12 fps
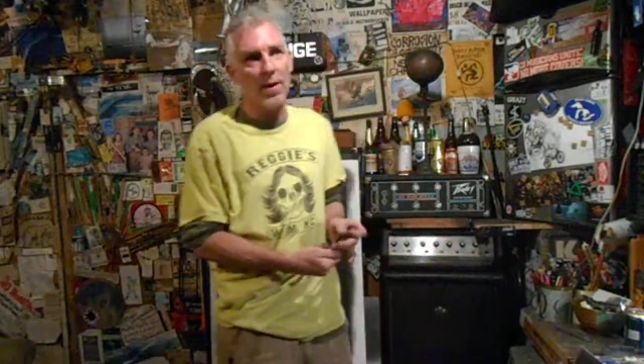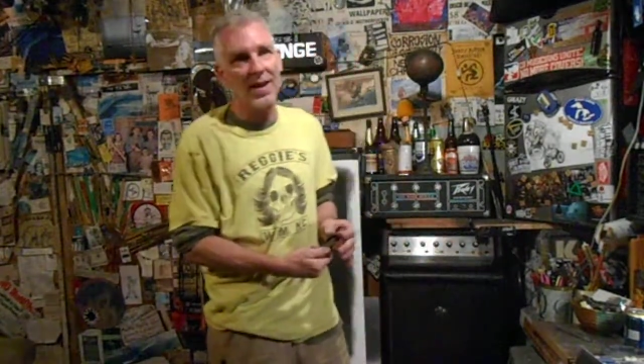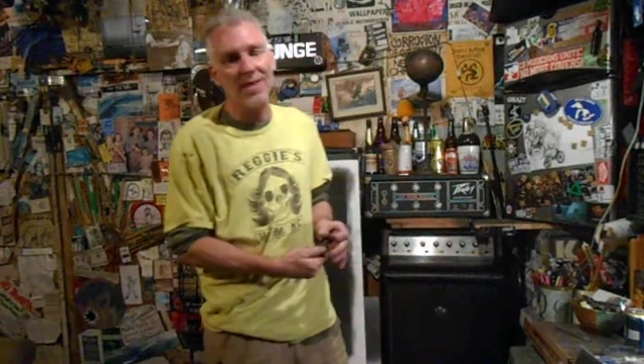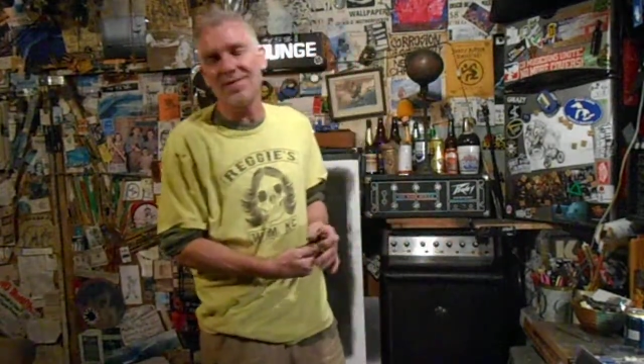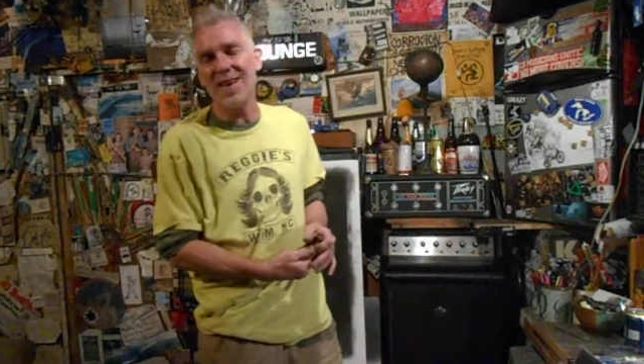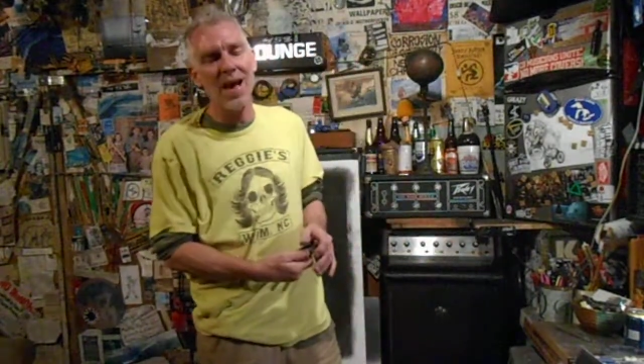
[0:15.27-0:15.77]
I
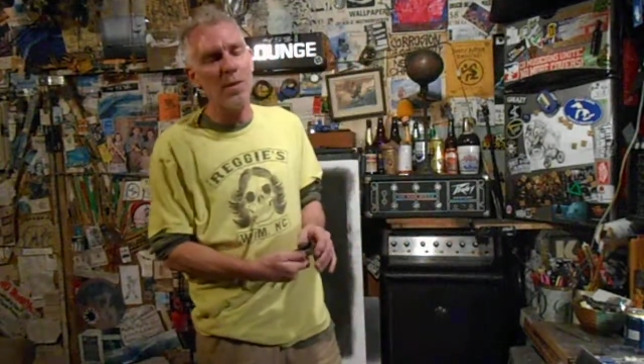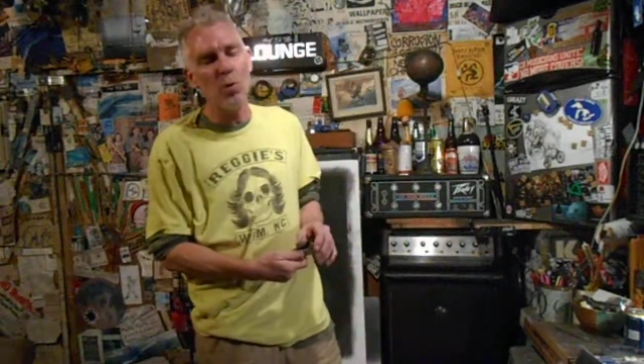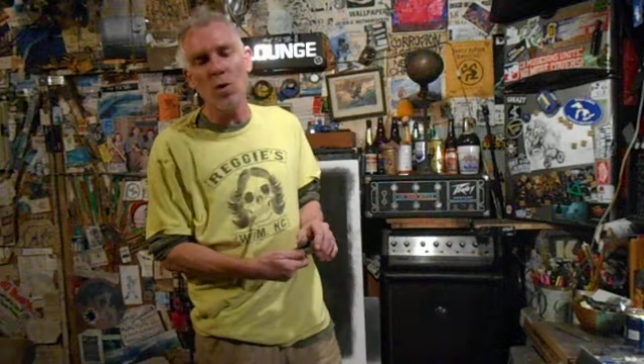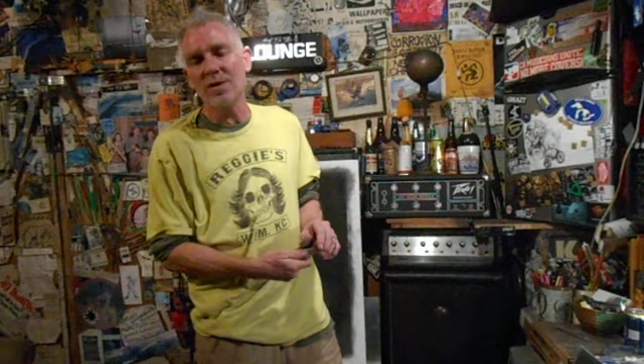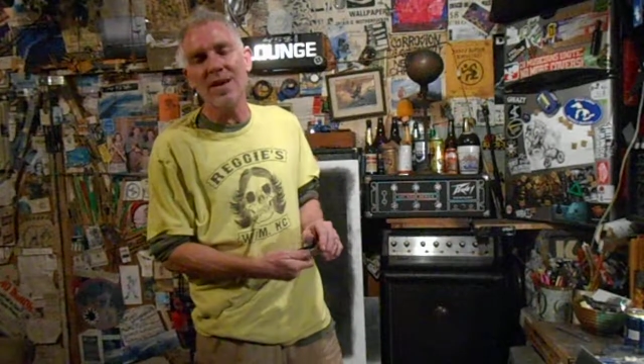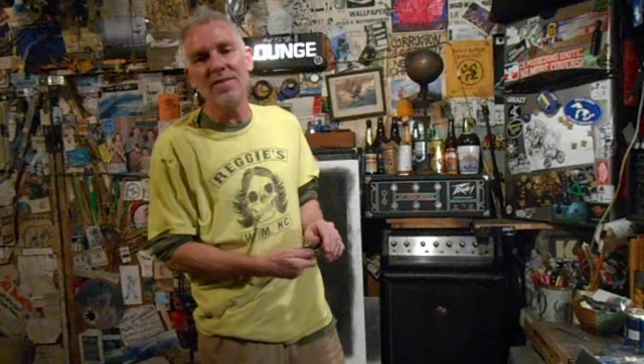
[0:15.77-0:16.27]
guess I
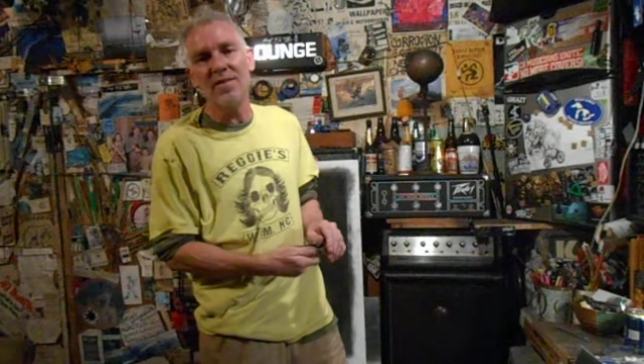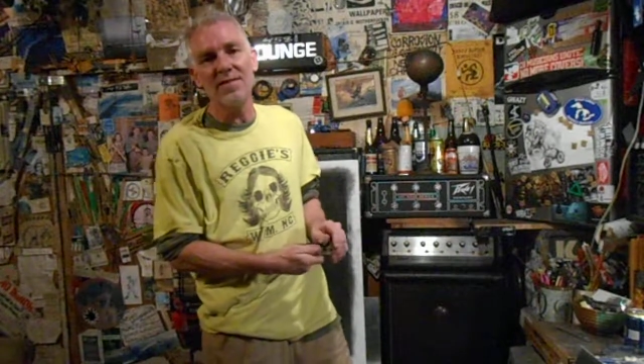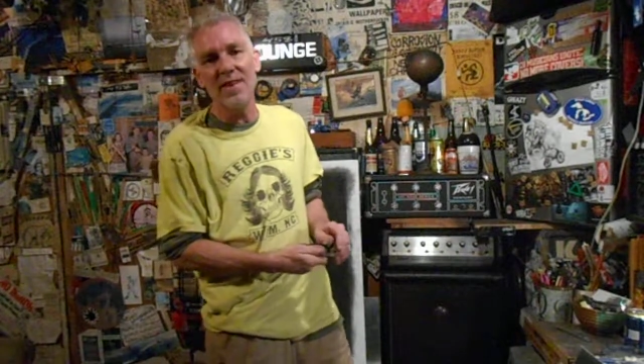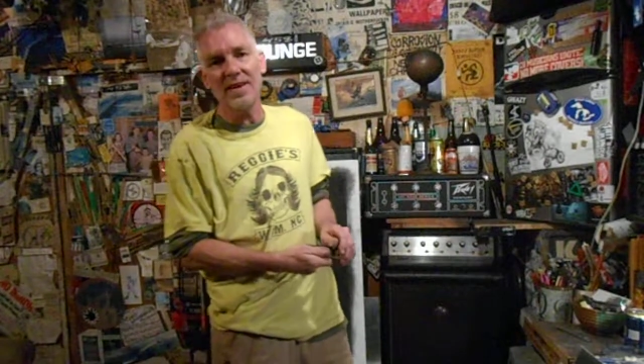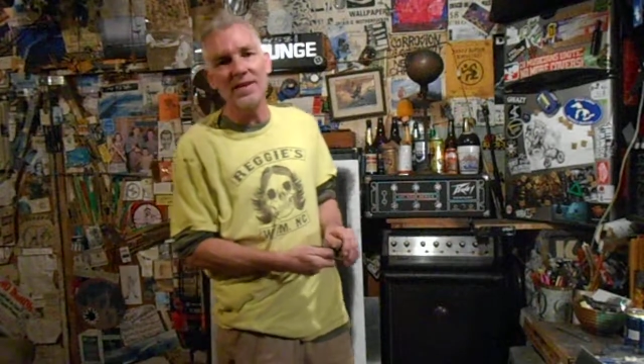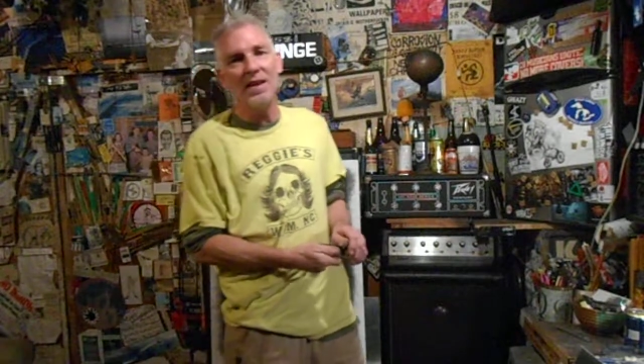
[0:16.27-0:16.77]
worked on this
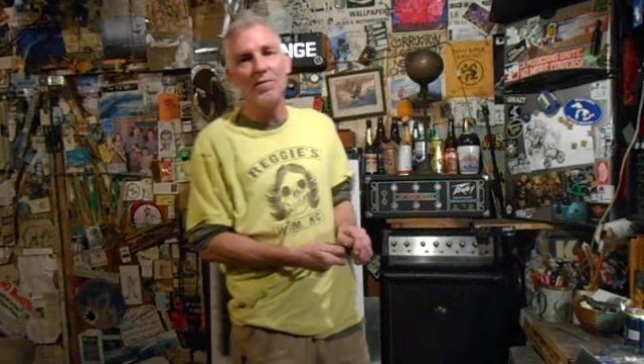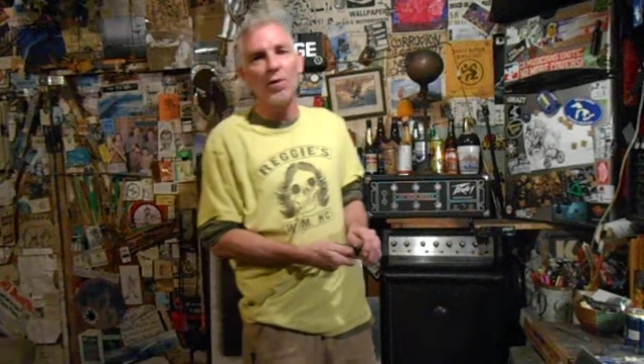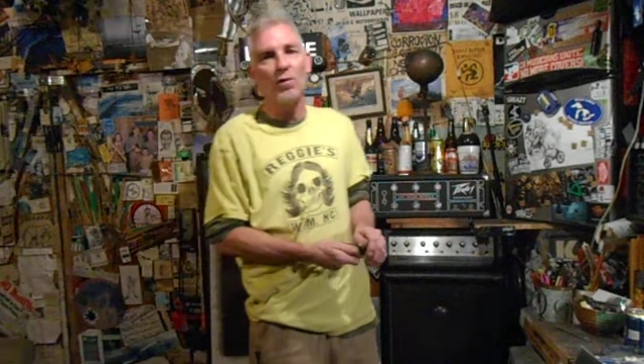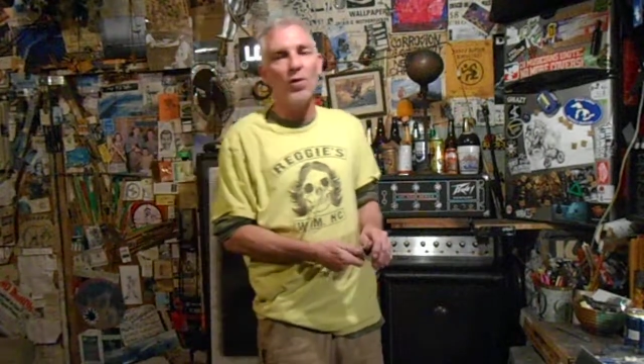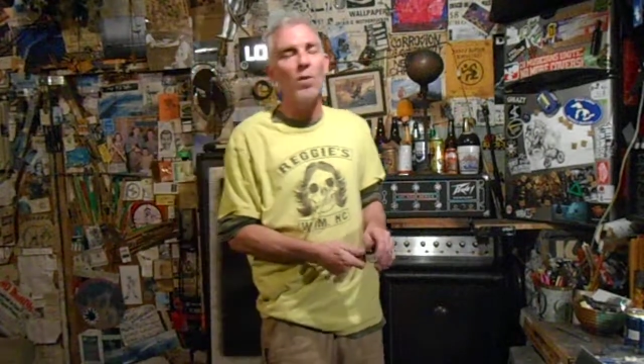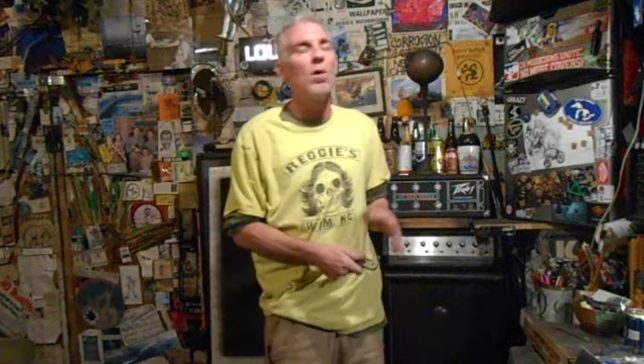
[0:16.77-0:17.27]
technique
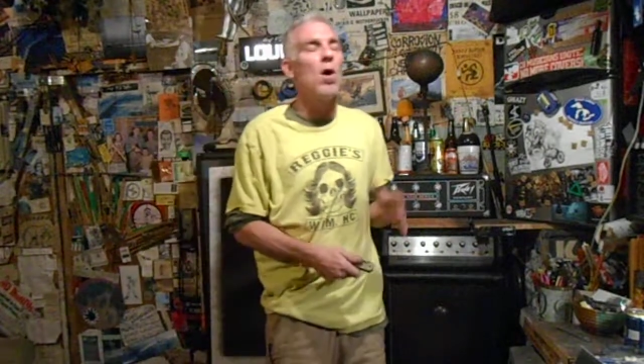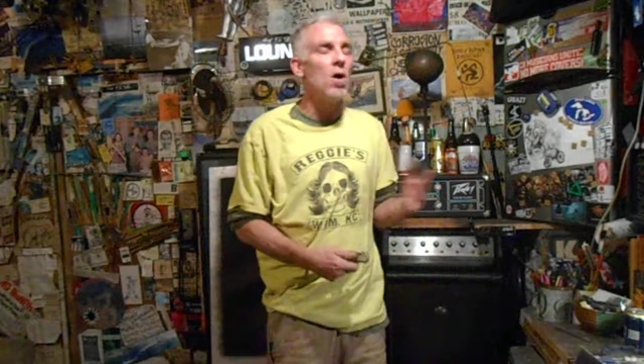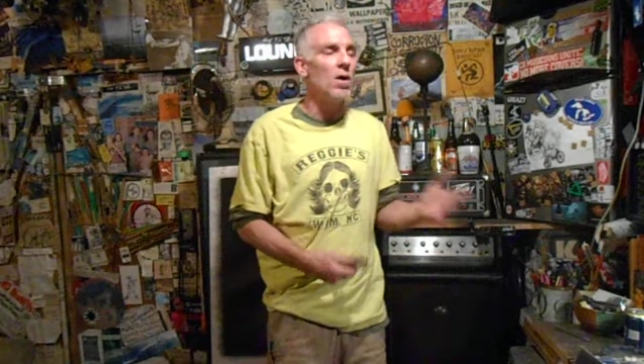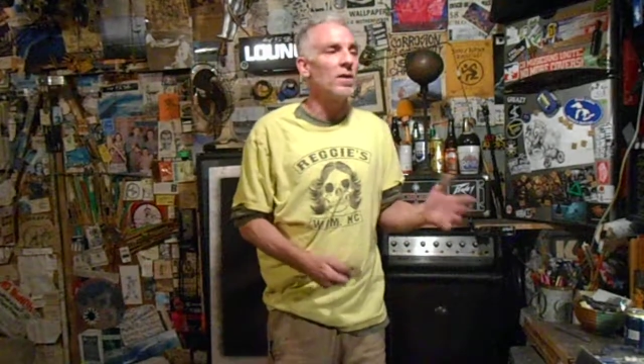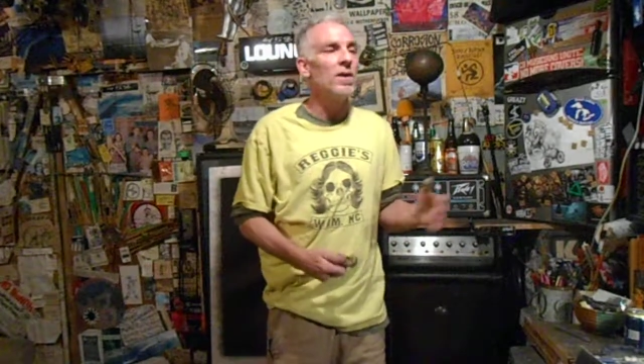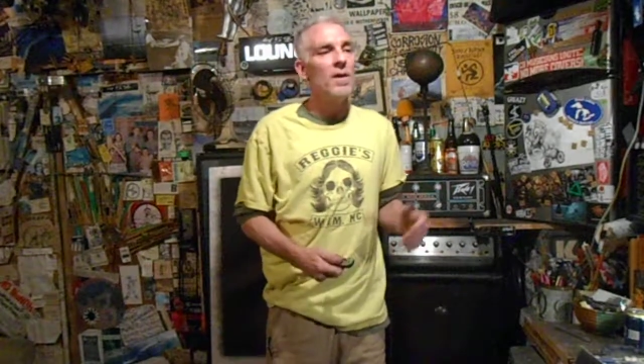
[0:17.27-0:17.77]
for so
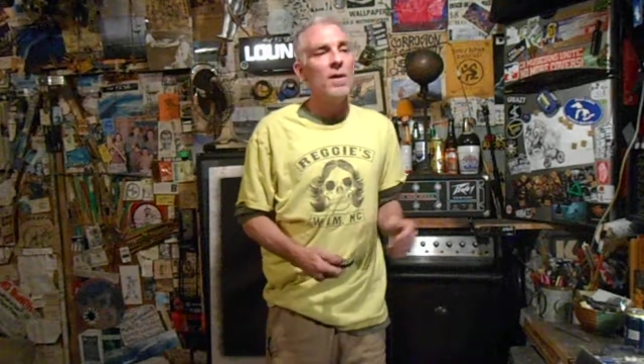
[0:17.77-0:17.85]
long